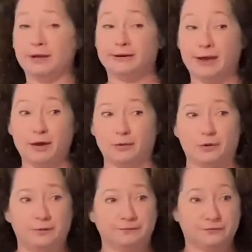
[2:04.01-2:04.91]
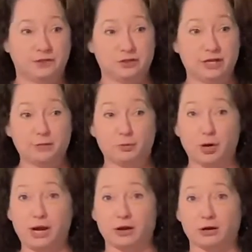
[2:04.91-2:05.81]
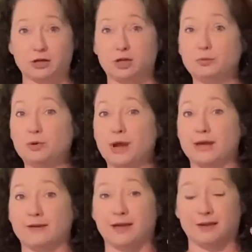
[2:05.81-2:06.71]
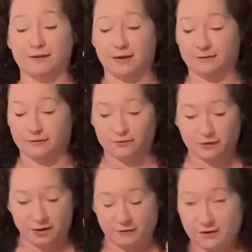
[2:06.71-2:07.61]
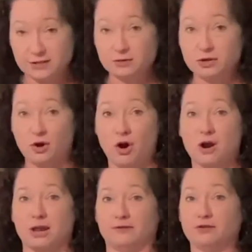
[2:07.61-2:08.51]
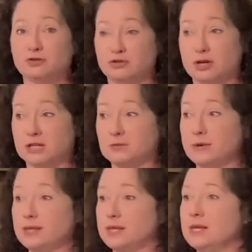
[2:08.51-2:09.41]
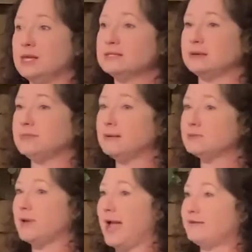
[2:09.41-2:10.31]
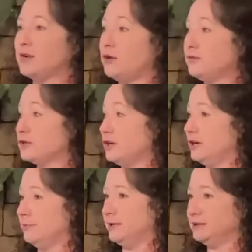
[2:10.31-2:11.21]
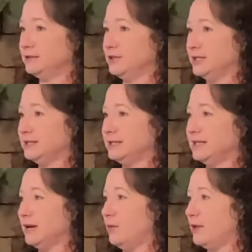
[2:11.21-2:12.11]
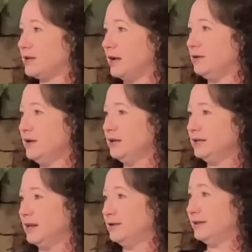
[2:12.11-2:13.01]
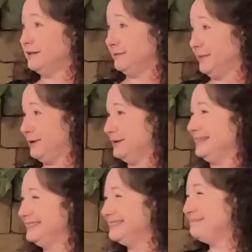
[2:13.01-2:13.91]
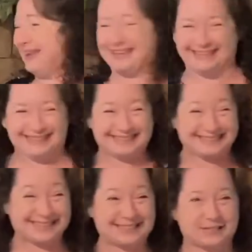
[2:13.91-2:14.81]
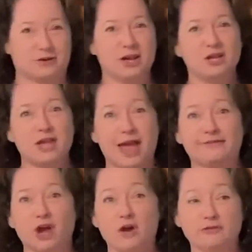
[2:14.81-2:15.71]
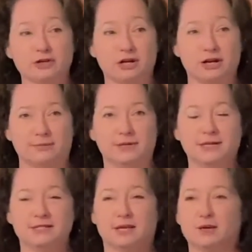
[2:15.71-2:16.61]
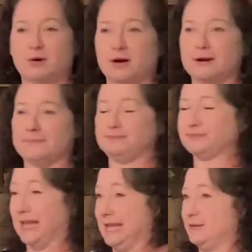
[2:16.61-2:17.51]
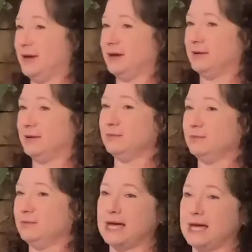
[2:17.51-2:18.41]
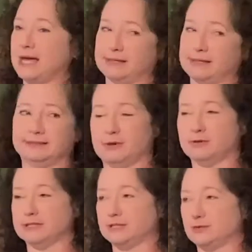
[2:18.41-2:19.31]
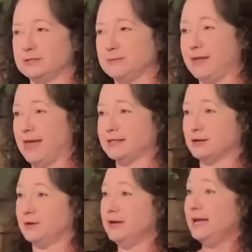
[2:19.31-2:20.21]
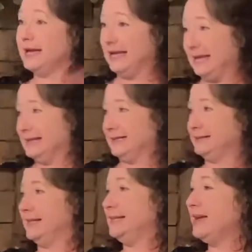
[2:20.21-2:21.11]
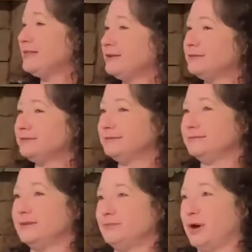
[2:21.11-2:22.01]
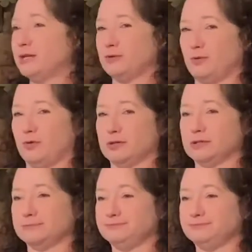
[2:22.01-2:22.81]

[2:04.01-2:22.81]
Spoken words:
No. You get prayer. You pray. If it's on your heart, if you're struggling with it, sometimes we have to overcome. Jason said that a while ago, you know, about making it to Sunday school. You have to overcome. So, anyway, we got all kind of good testimonies and stories about that. So, a healing. Any other praise reports?